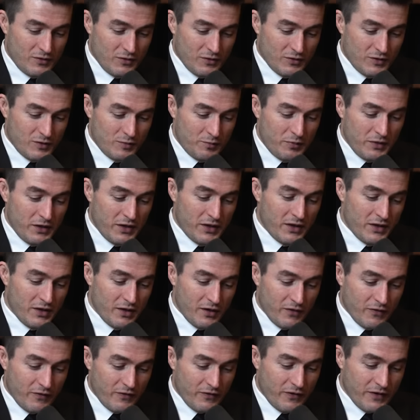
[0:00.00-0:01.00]
So
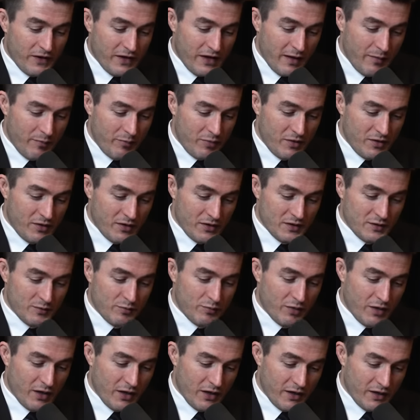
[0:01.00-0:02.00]
speaking of happiness
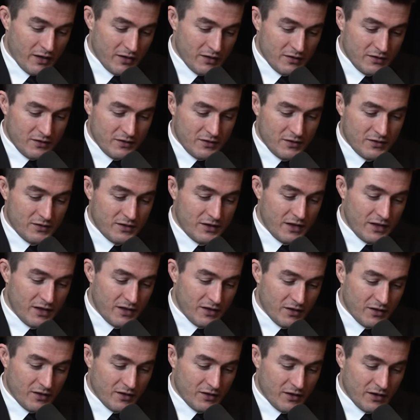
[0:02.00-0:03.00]
bias,
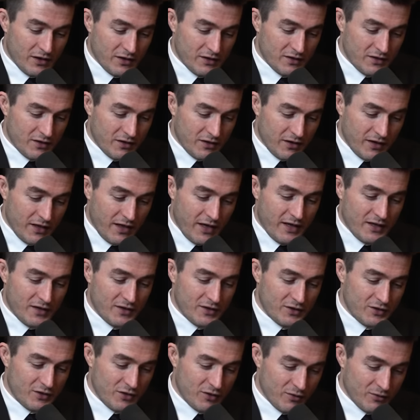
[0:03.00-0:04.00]
data collection, and
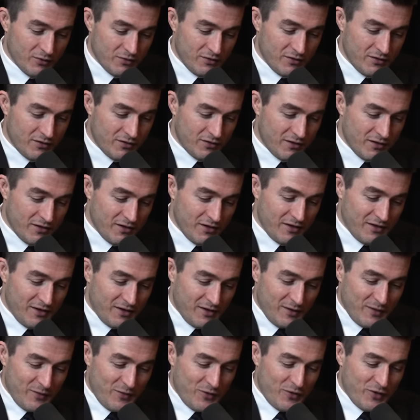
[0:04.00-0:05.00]
anecdotes,
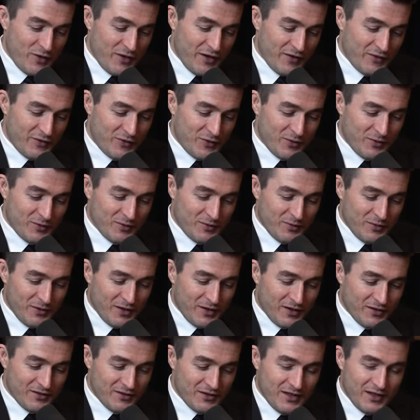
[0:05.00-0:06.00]
you have to,
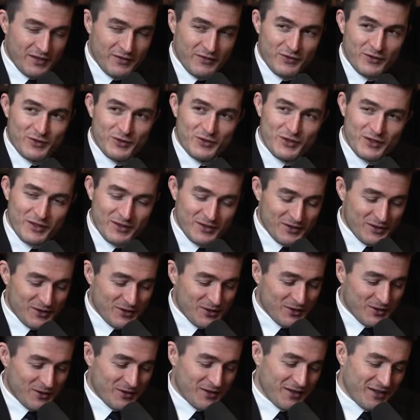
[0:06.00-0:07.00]
how's that for a
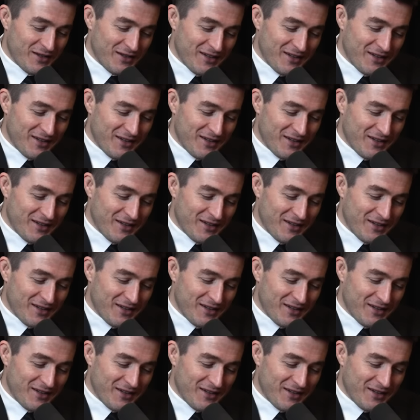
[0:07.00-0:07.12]
transition?